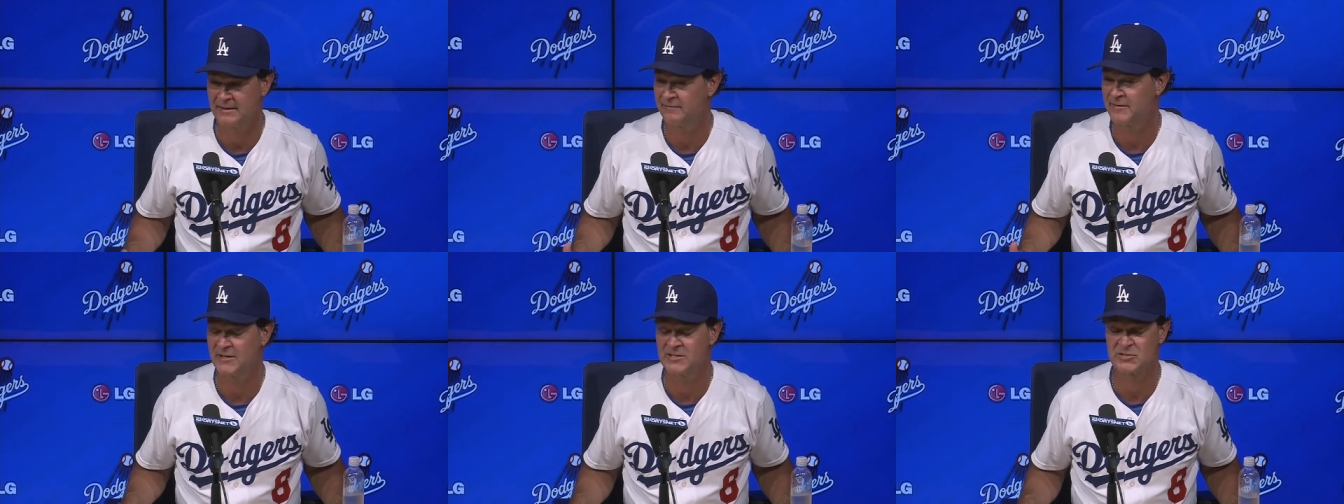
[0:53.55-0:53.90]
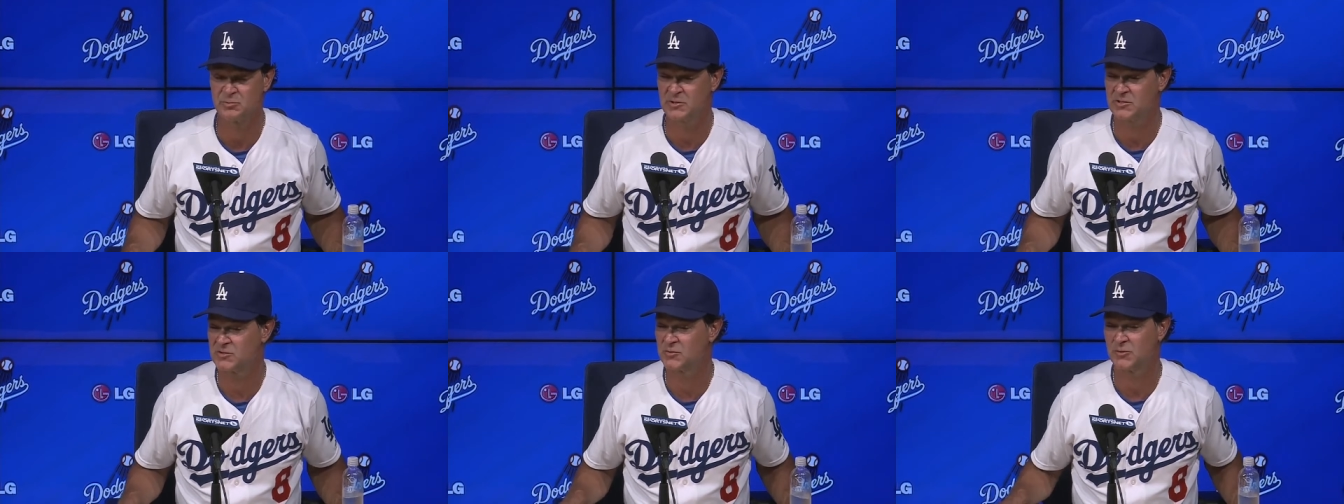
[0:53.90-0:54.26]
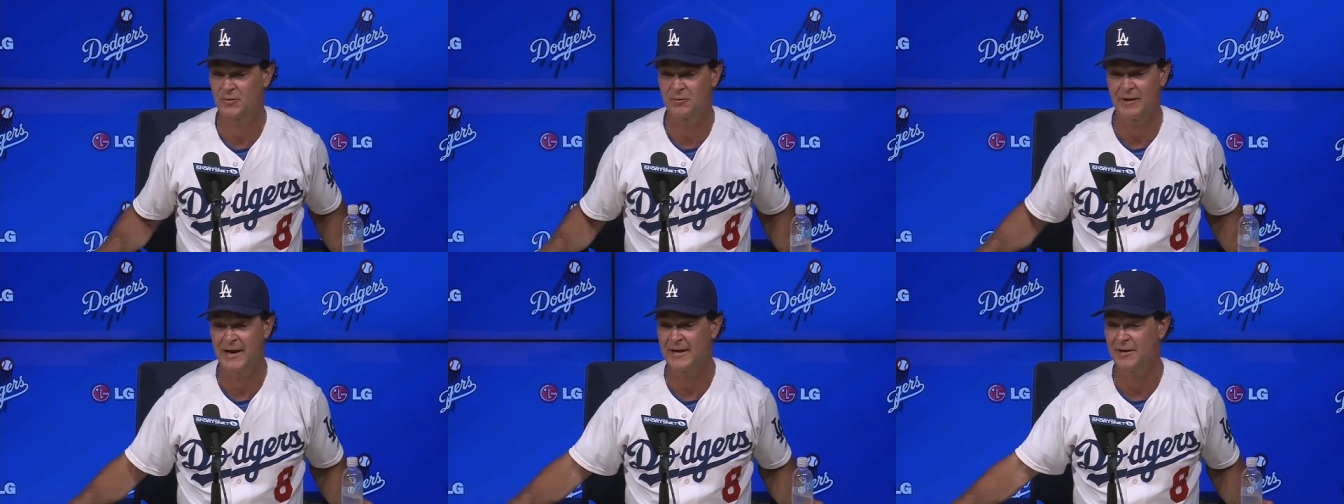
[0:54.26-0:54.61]
If they switch to a
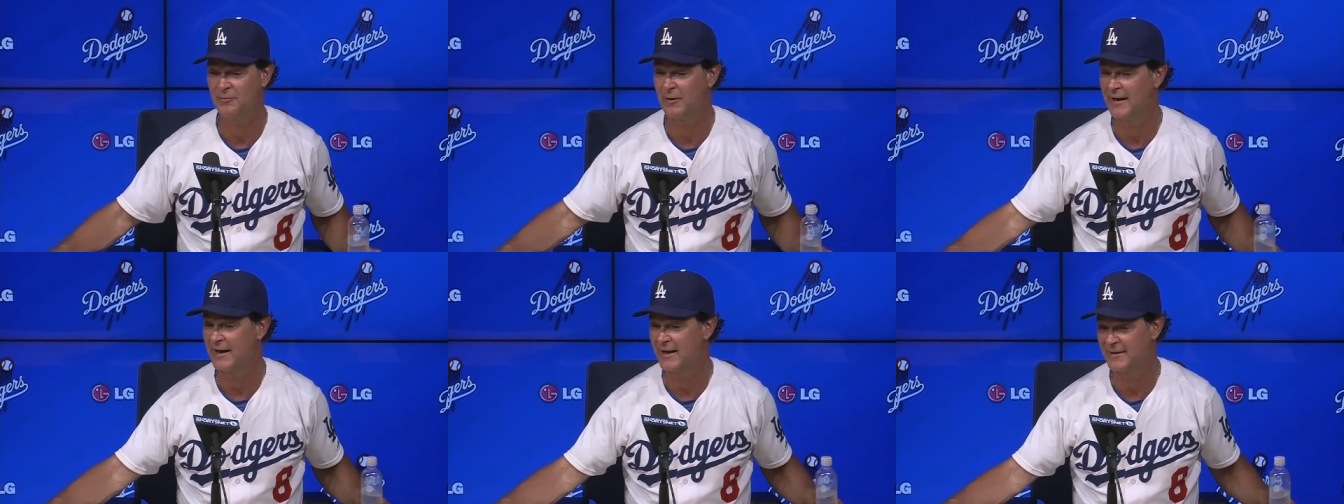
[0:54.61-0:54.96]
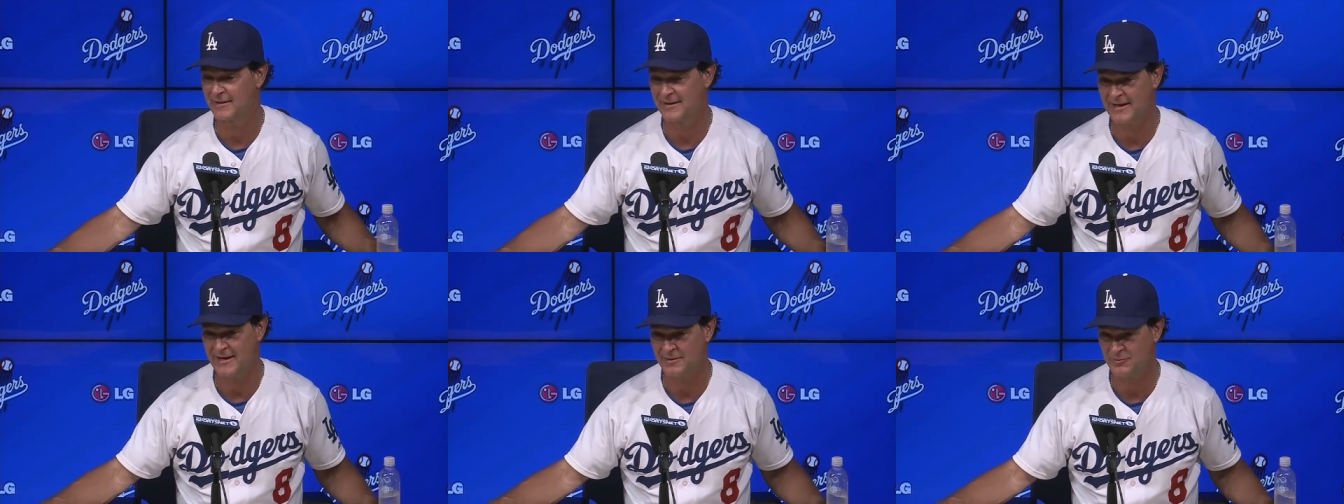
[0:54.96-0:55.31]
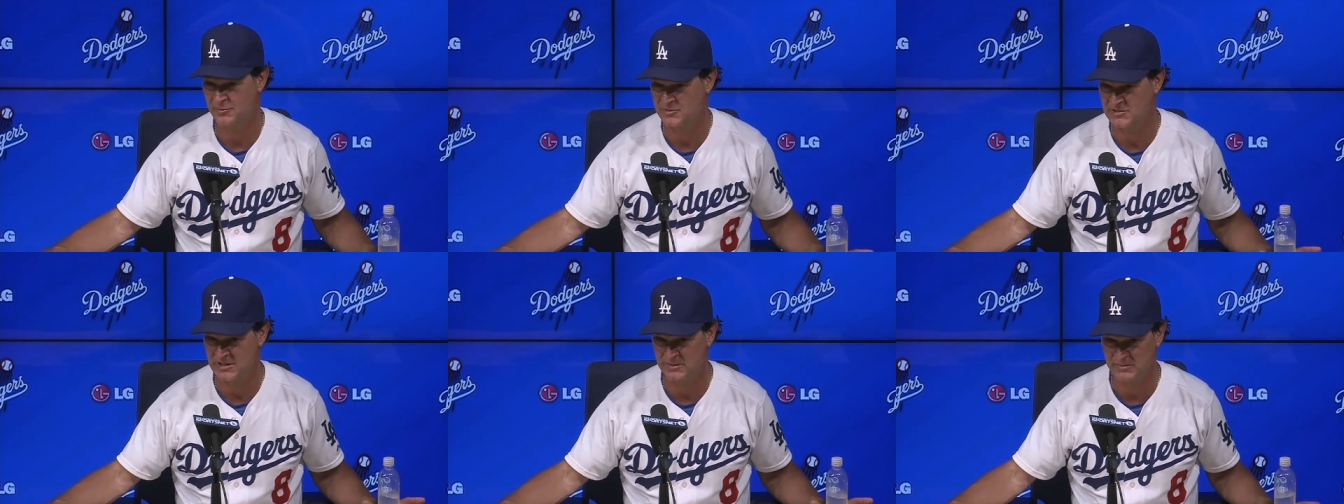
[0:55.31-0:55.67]
righty right out of the gate
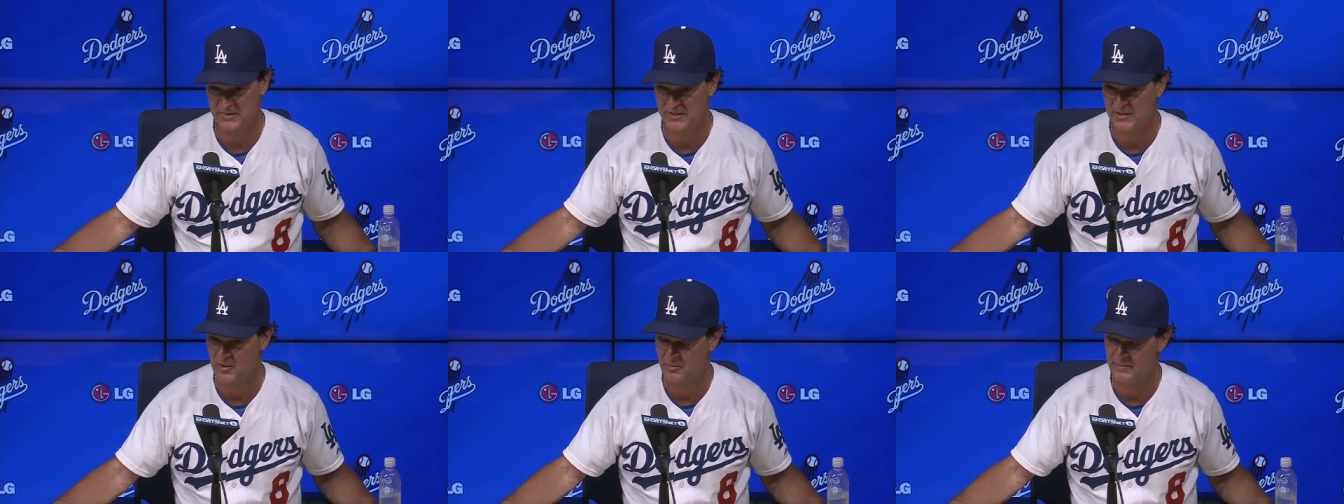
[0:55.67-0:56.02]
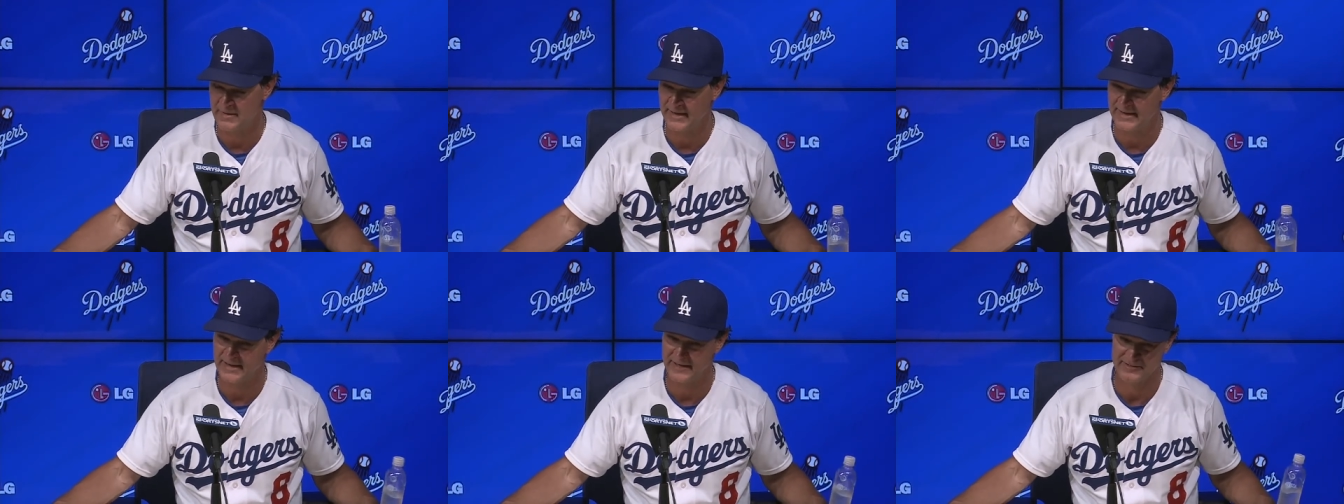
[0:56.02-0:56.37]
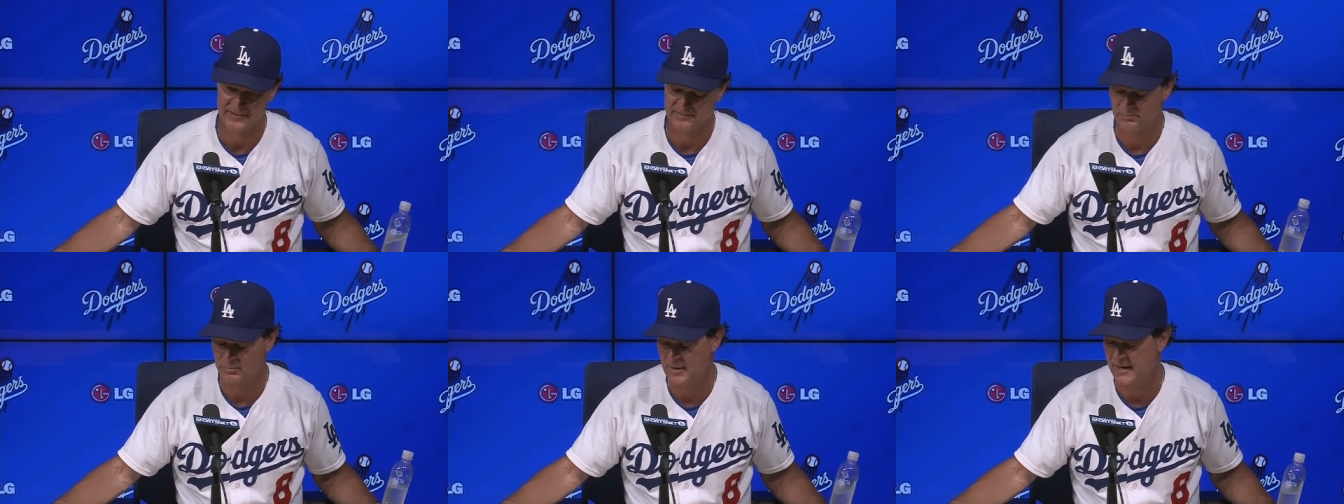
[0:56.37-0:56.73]
with JP going back out
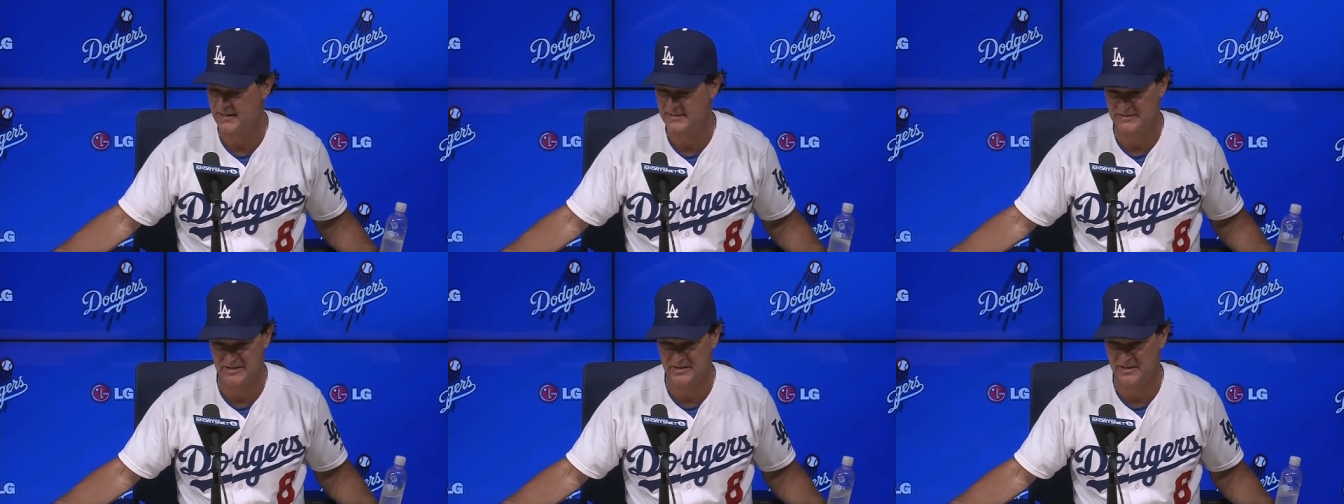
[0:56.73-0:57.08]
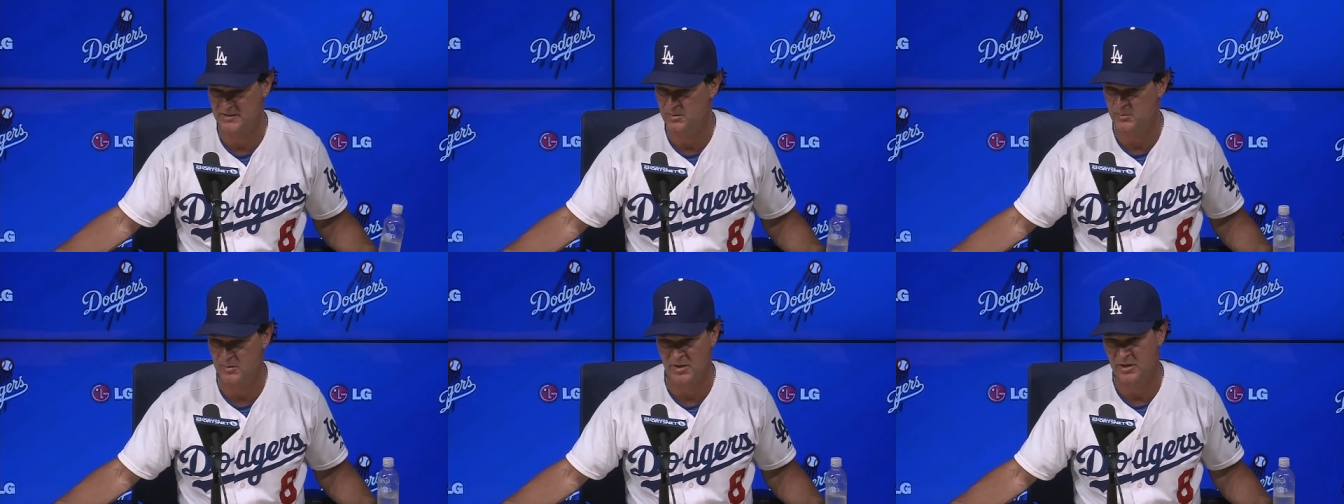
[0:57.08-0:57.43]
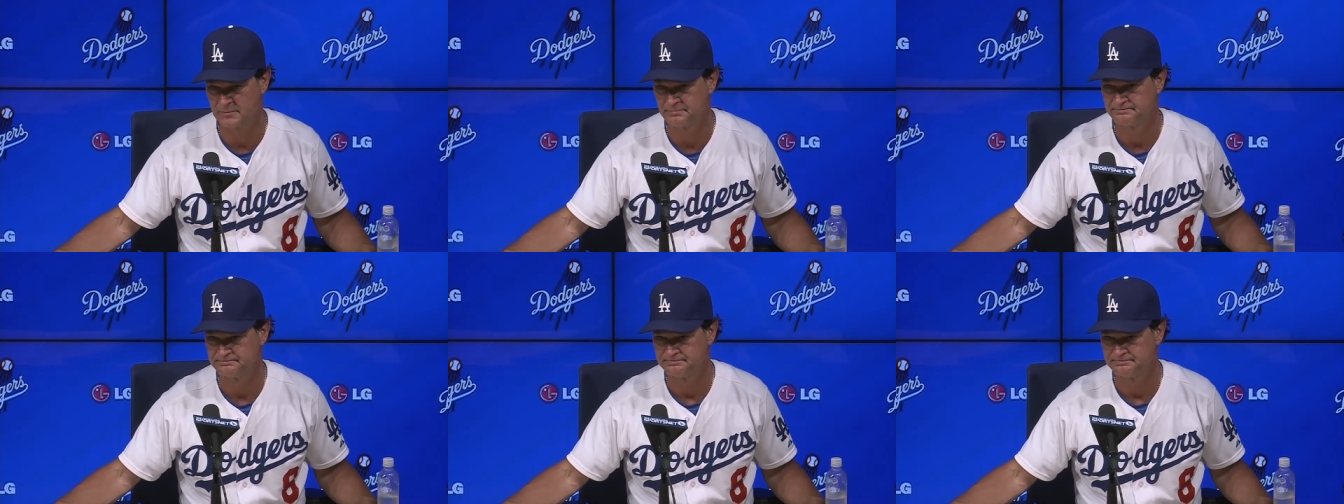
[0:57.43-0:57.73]
there, Brian's going to get the ball.